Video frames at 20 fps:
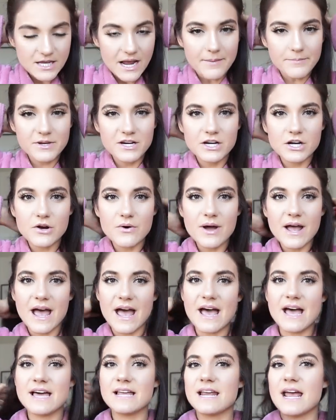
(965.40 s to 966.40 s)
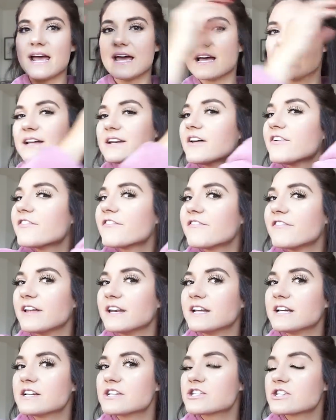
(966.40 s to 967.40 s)
So I'm gonna go ahead and
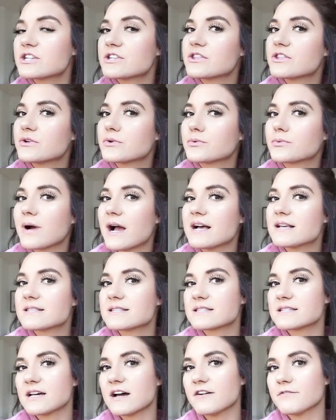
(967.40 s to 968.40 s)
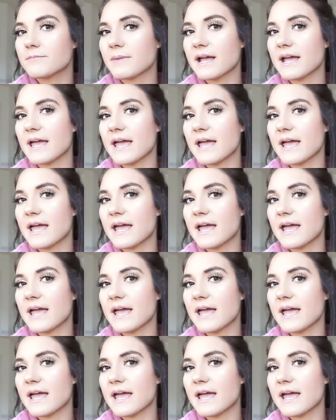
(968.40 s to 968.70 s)
finish the rest of my